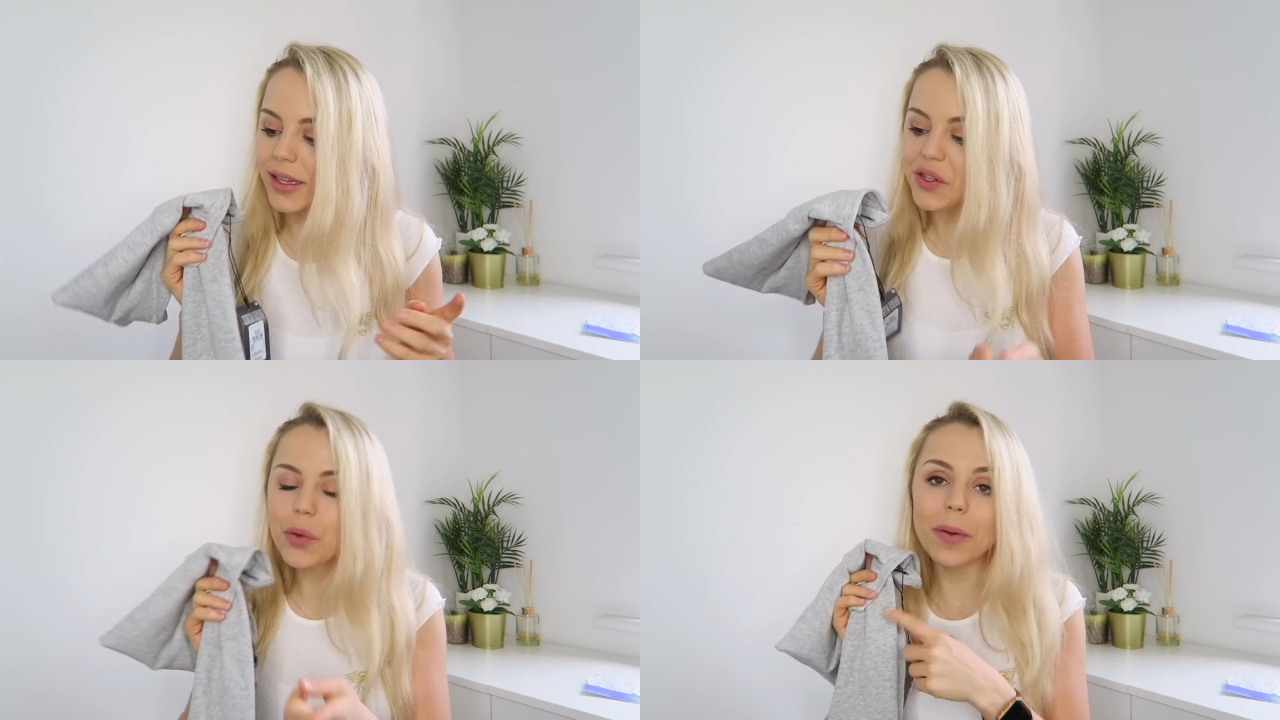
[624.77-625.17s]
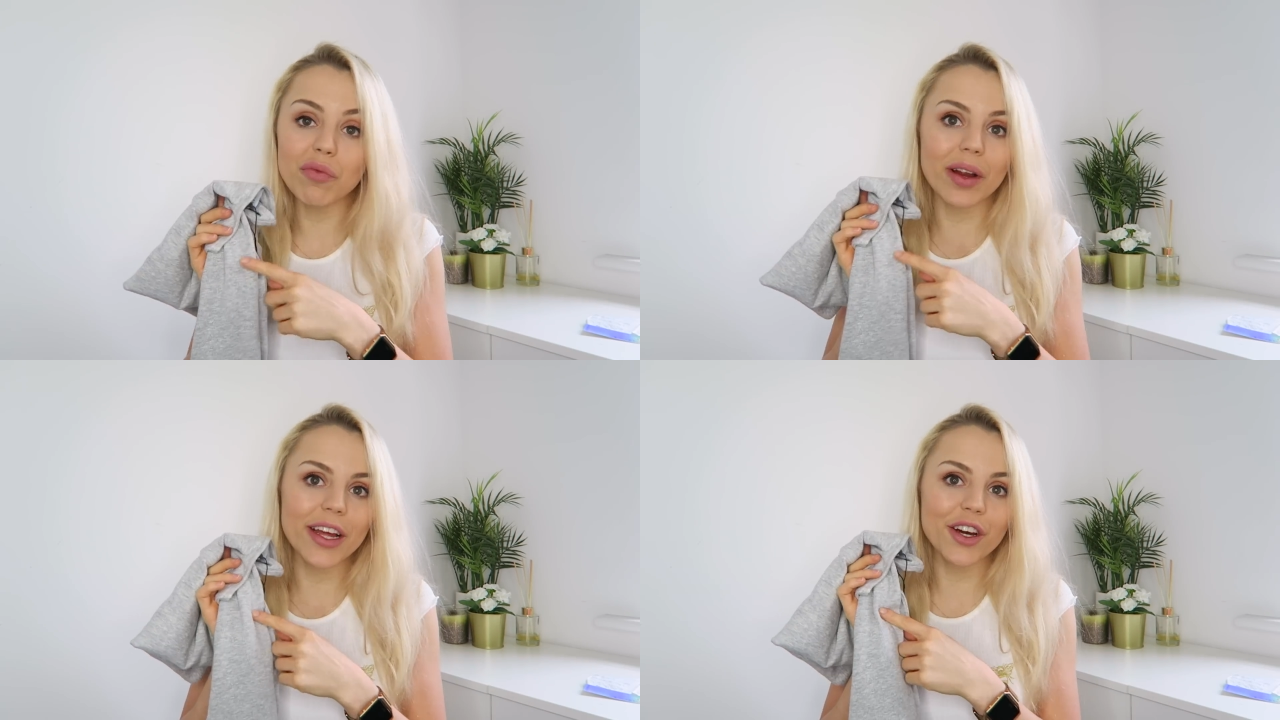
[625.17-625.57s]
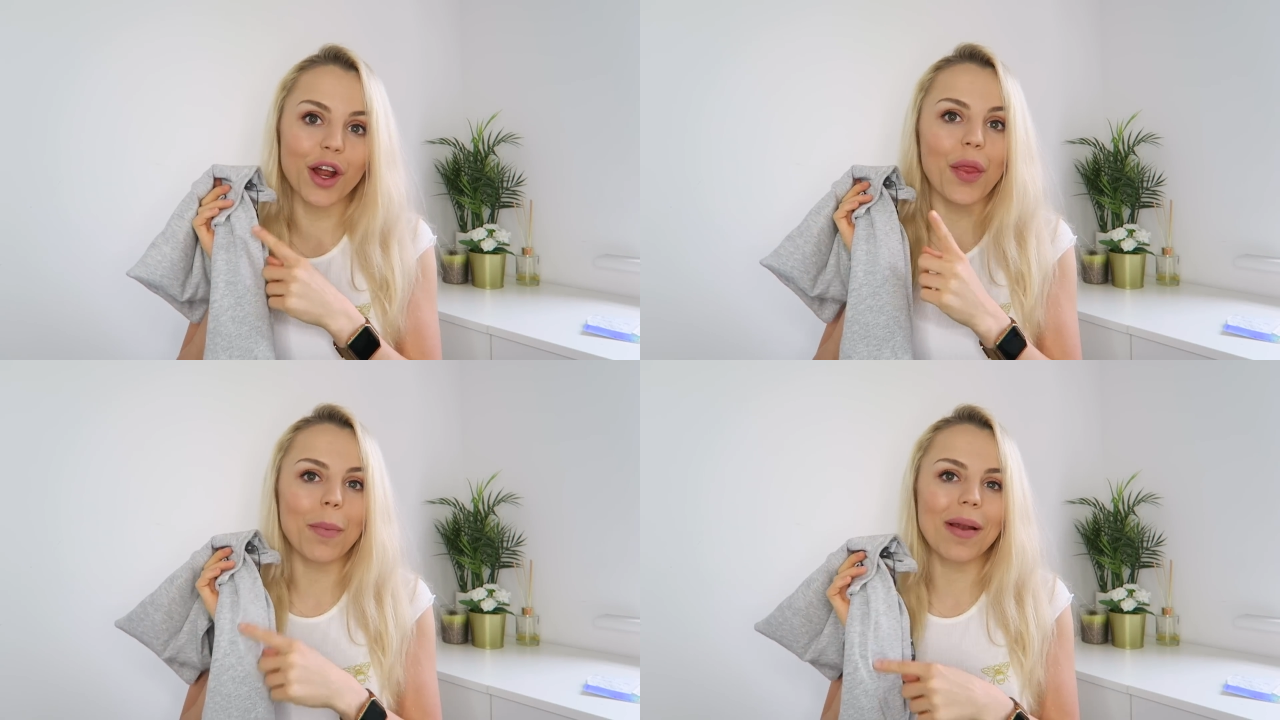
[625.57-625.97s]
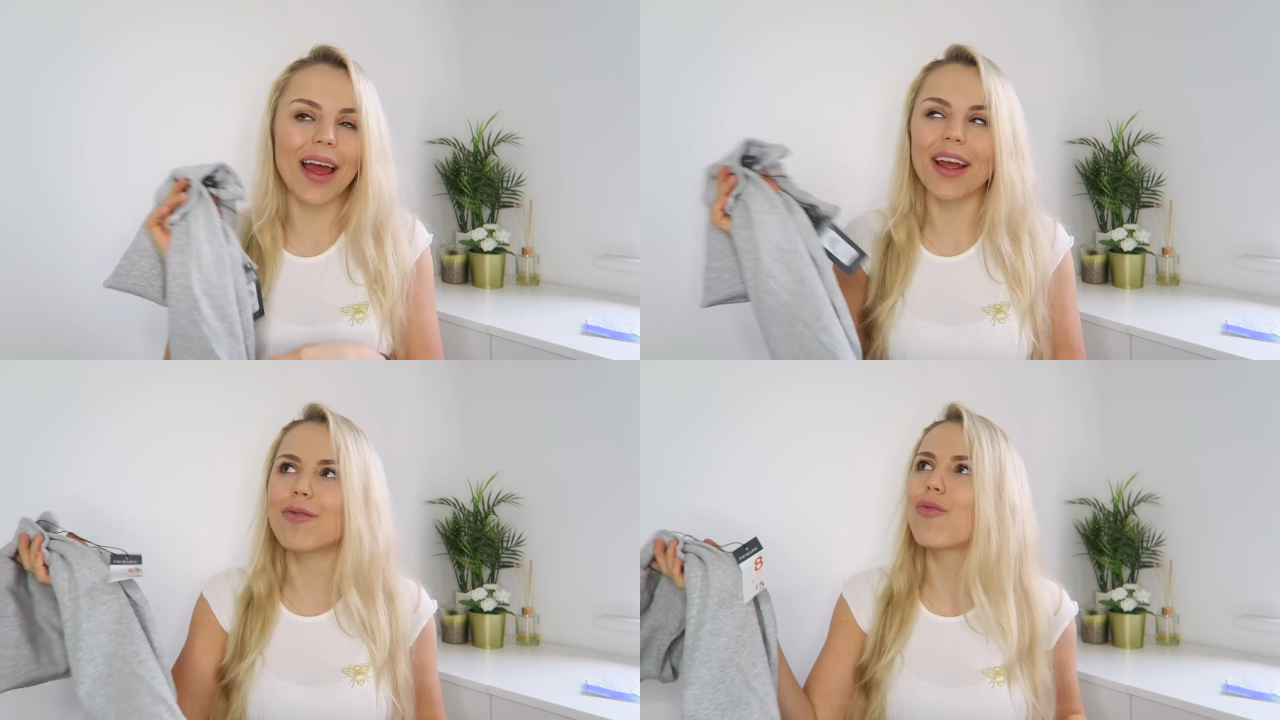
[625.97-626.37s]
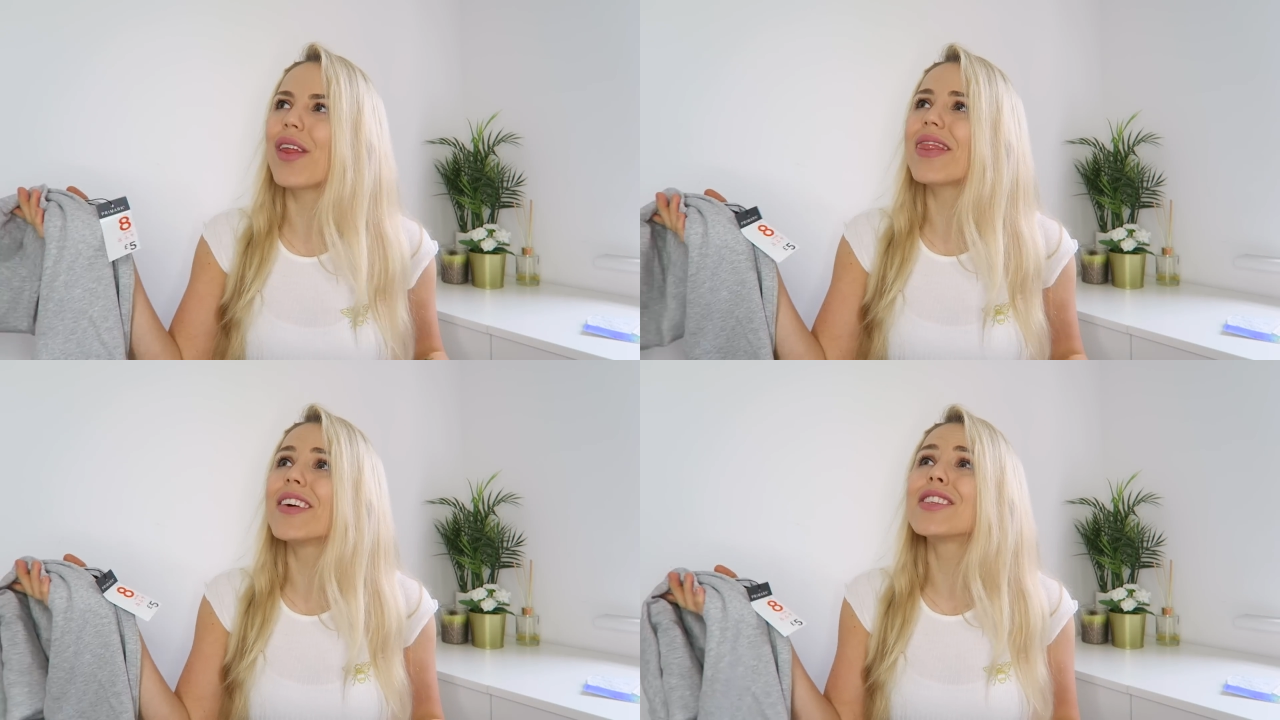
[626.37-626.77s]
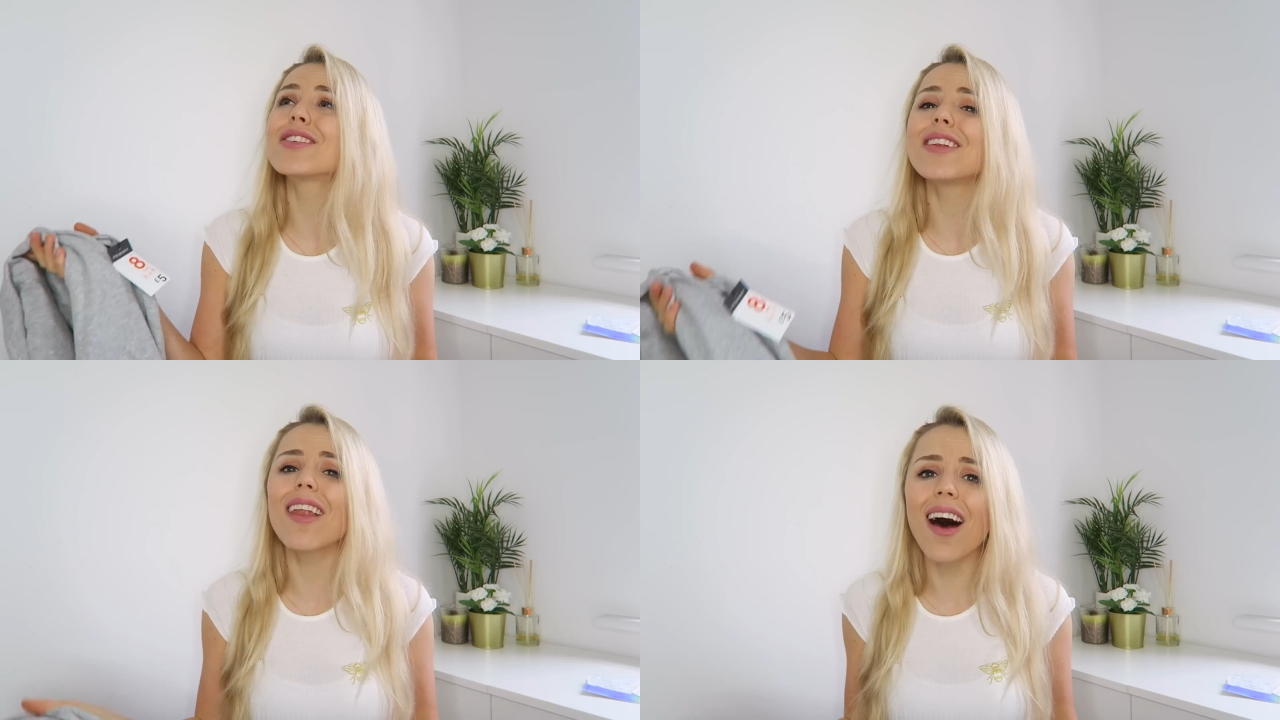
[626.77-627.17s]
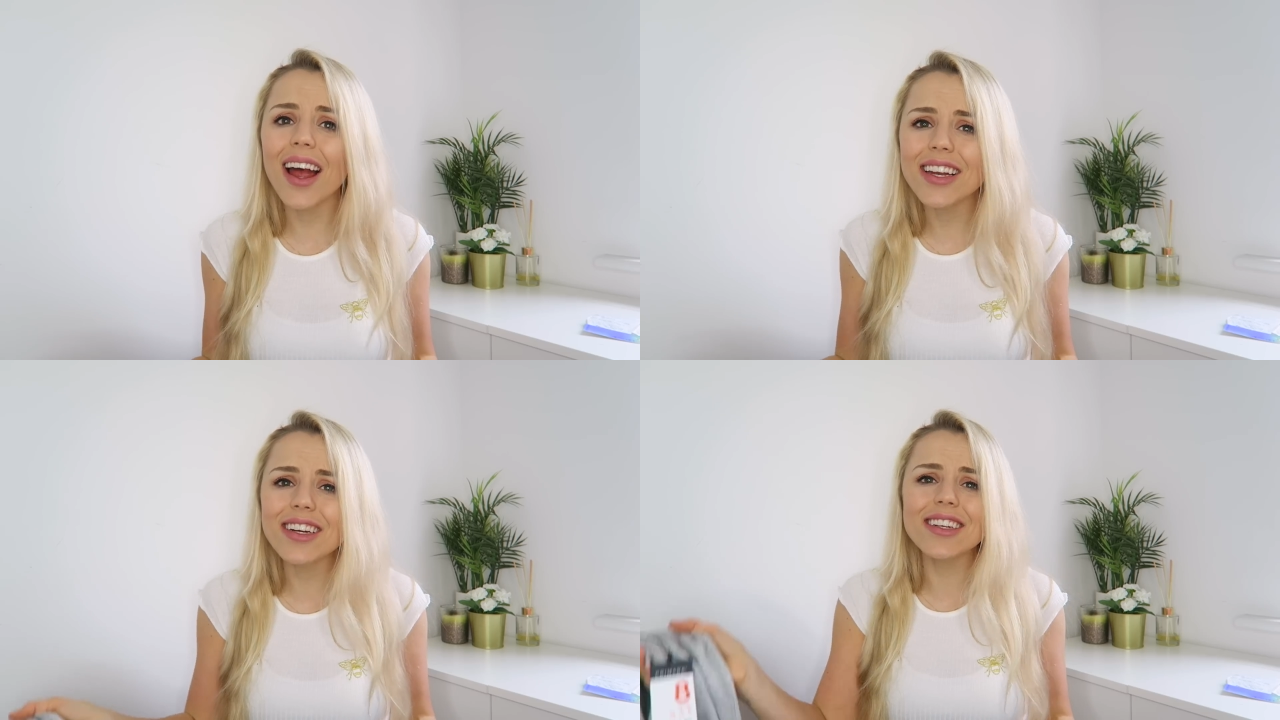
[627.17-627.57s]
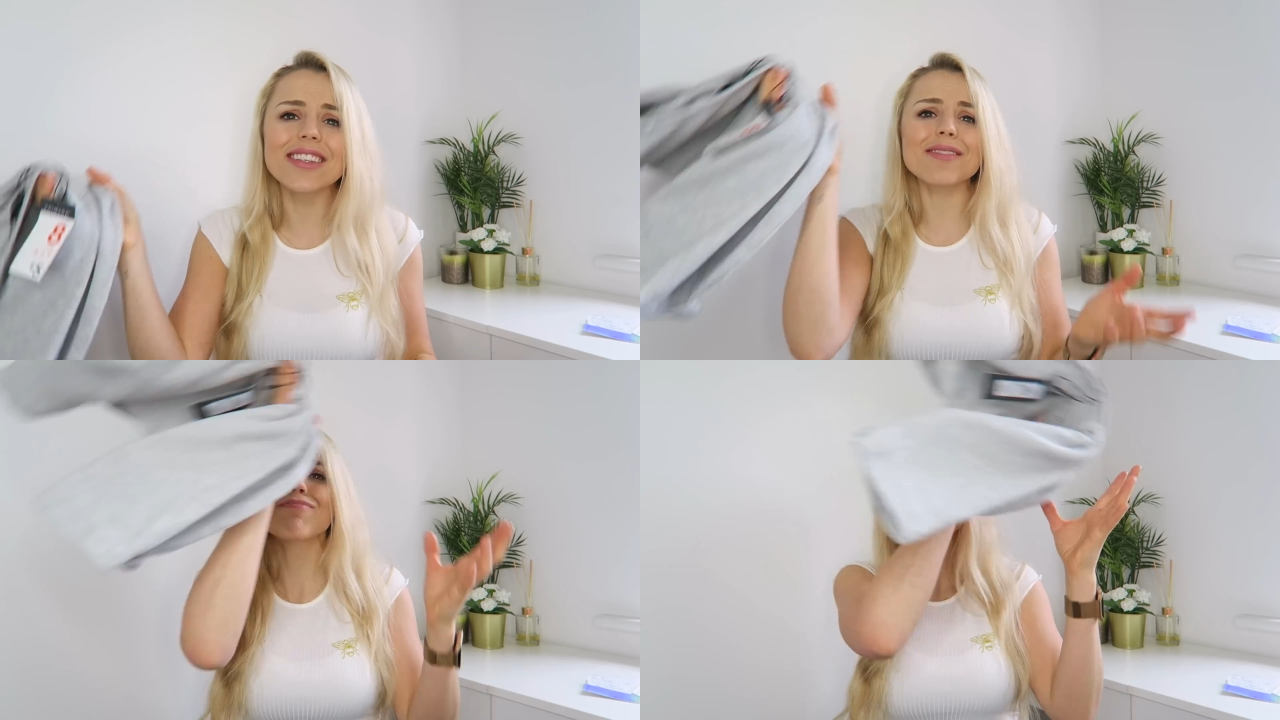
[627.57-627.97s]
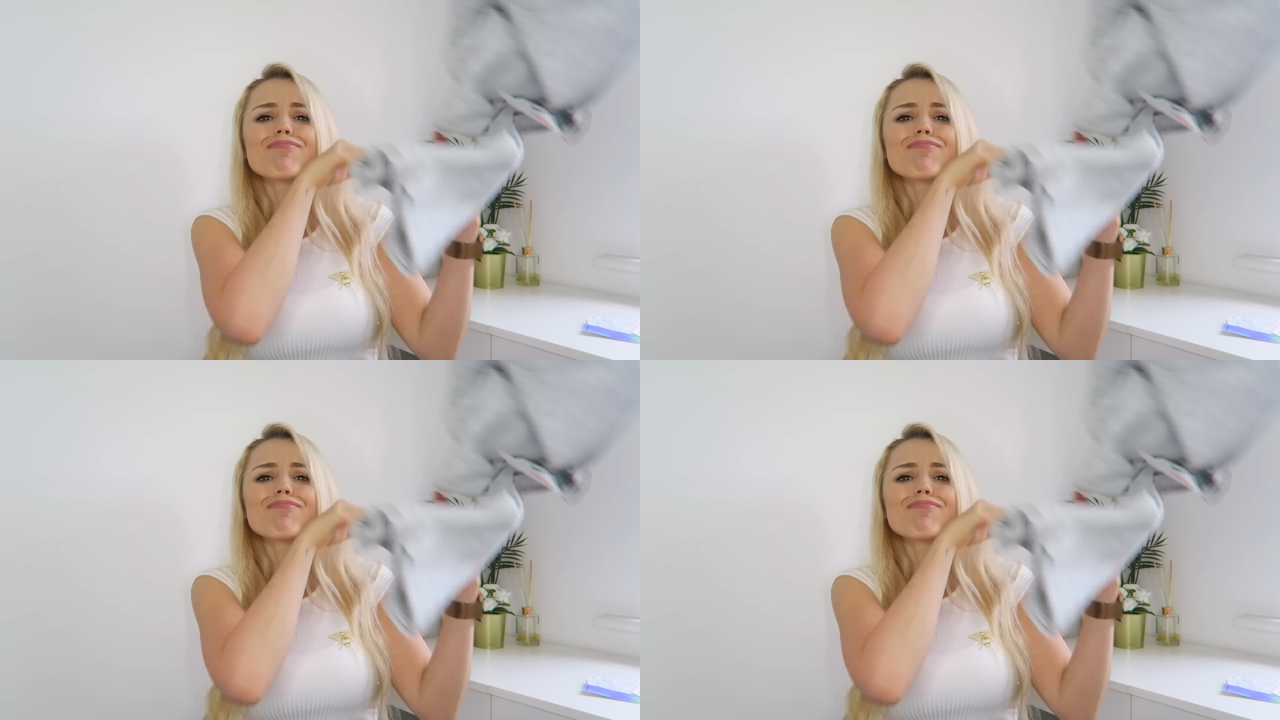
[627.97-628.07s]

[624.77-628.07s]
This would be really good on the plane with the sliders.